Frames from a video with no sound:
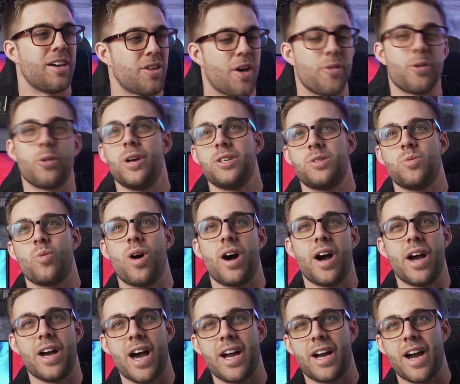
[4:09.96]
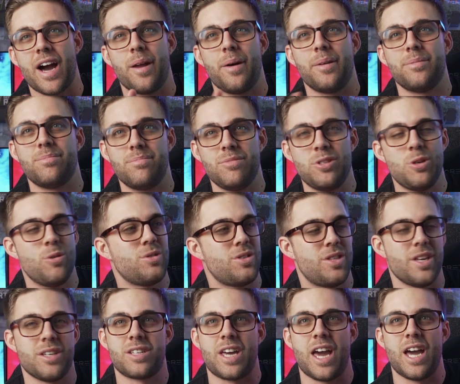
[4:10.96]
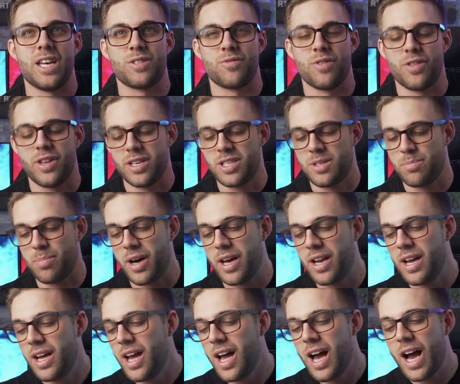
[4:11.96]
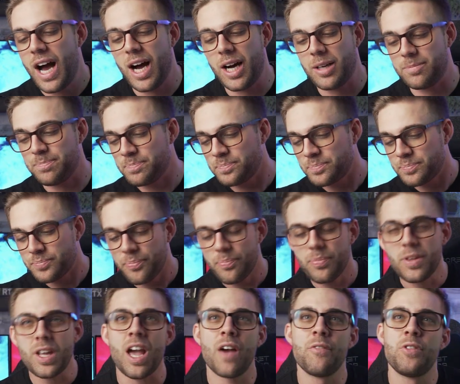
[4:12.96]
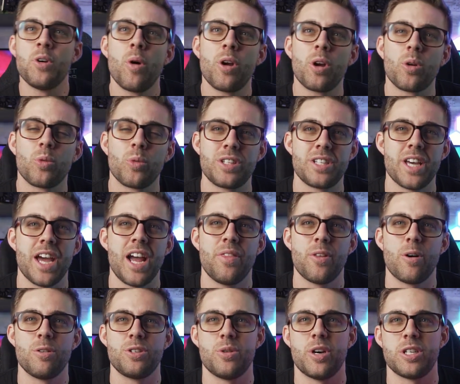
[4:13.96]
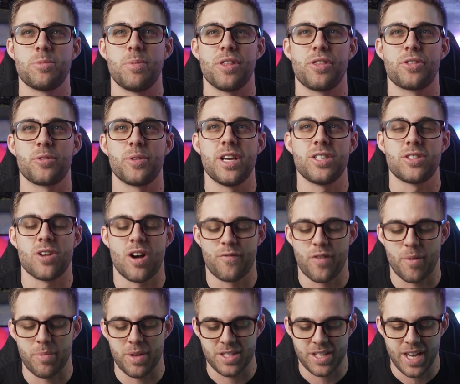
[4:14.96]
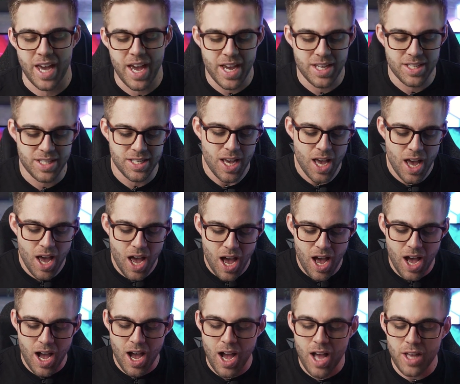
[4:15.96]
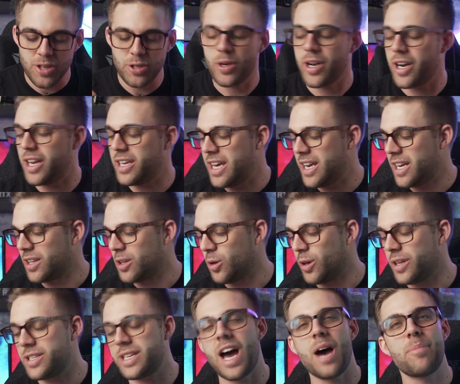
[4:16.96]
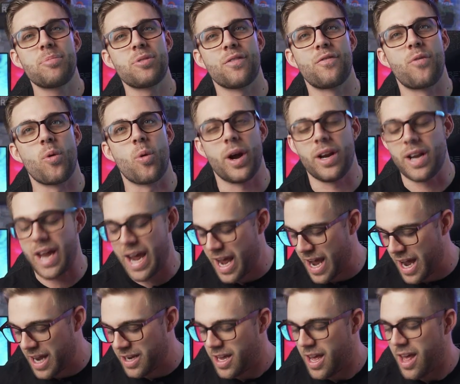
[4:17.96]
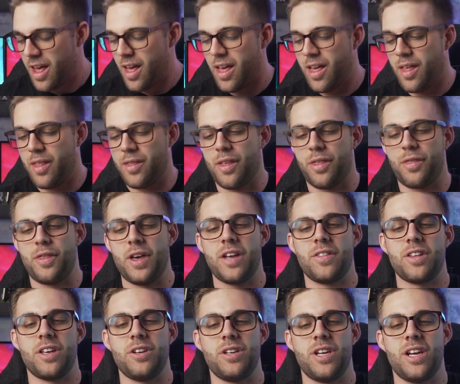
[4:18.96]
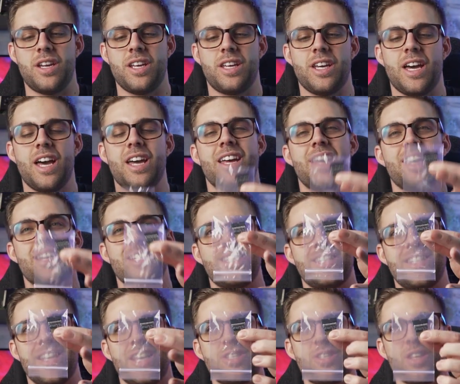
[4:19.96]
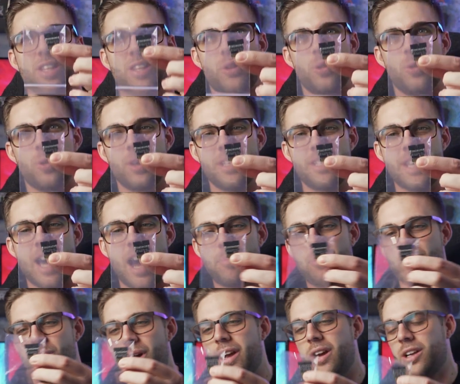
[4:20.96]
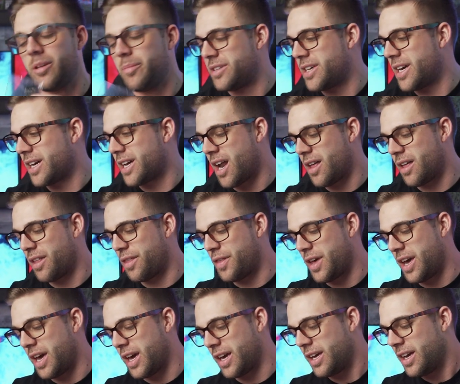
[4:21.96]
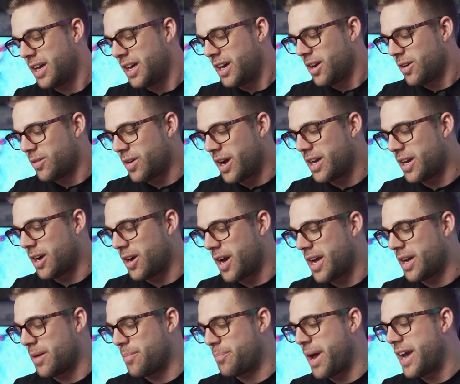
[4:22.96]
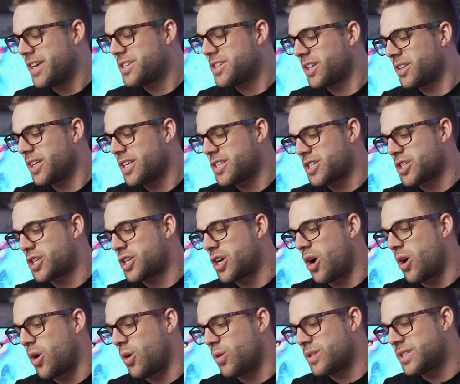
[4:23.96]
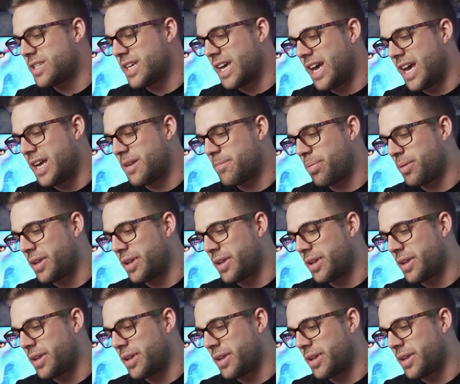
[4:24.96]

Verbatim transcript: Another reason why I kind of use this case for this, but um, if you wanna retain those USB 3s from this case, uh, you're gonna need a little adapter for it. And the thing that you need to get is this little adapter right here. Let me take it out of the thing right here. It basically just goes in